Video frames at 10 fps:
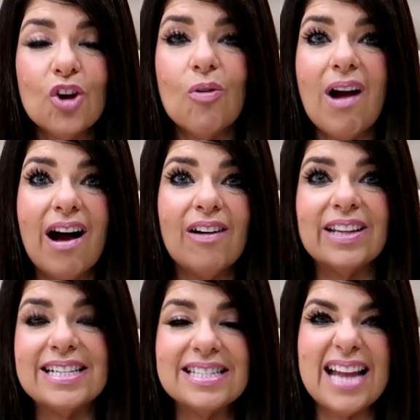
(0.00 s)

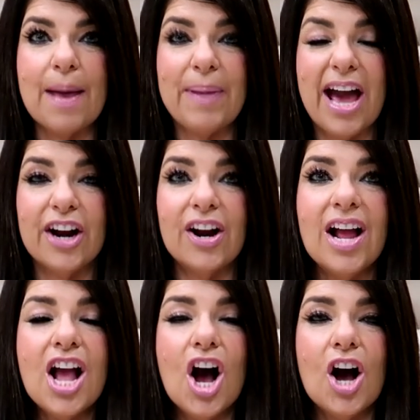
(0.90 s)
growl and snap at
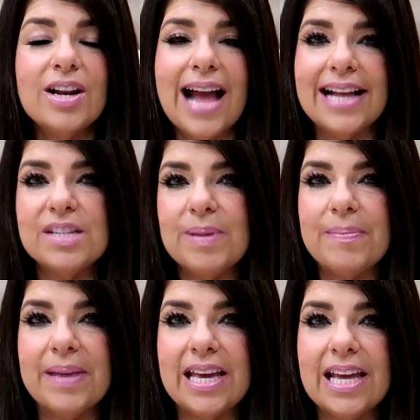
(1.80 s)
her, not to be
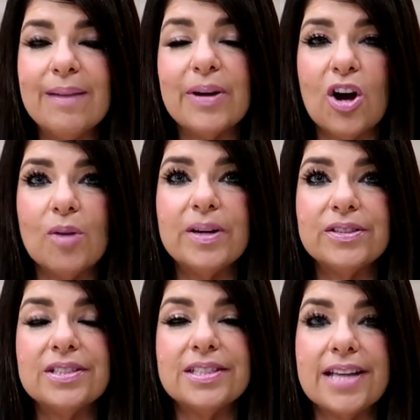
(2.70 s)
mean, but
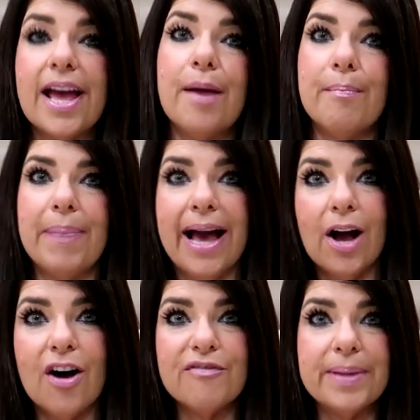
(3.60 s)
almost to say, back
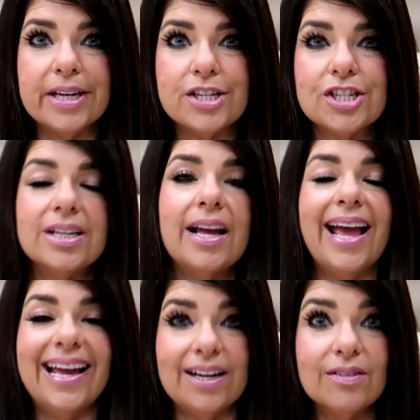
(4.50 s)
off, bitch.
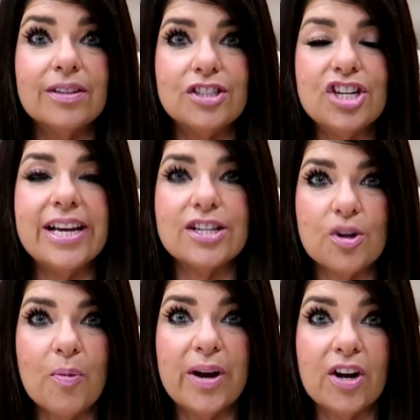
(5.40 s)
And she gets
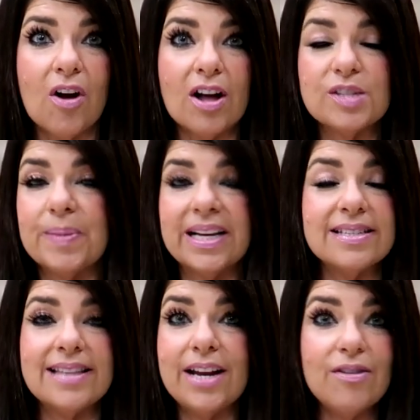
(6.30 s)
her point across
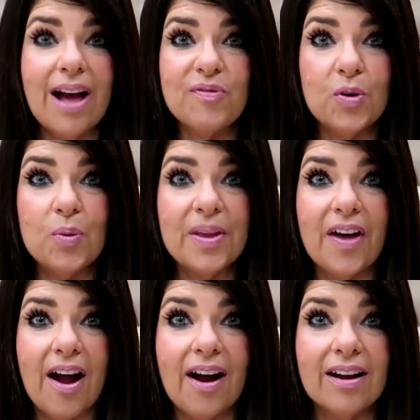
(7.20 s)
because they do not fool with
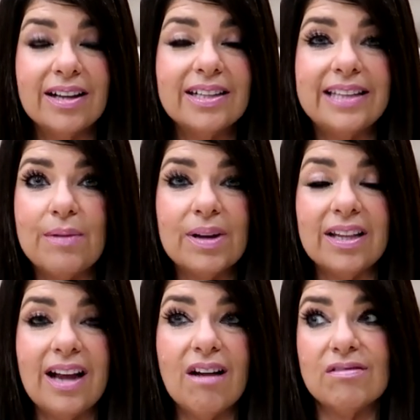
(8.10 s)
her. They
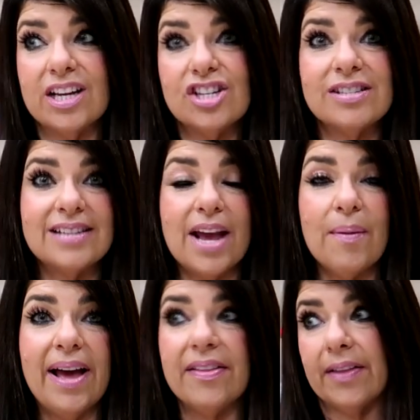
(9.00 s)
really don't. They just stay
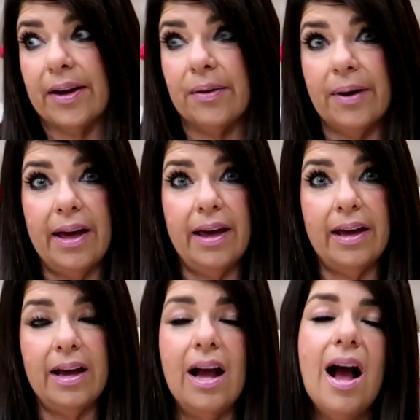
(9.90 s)
away. They're like, okay.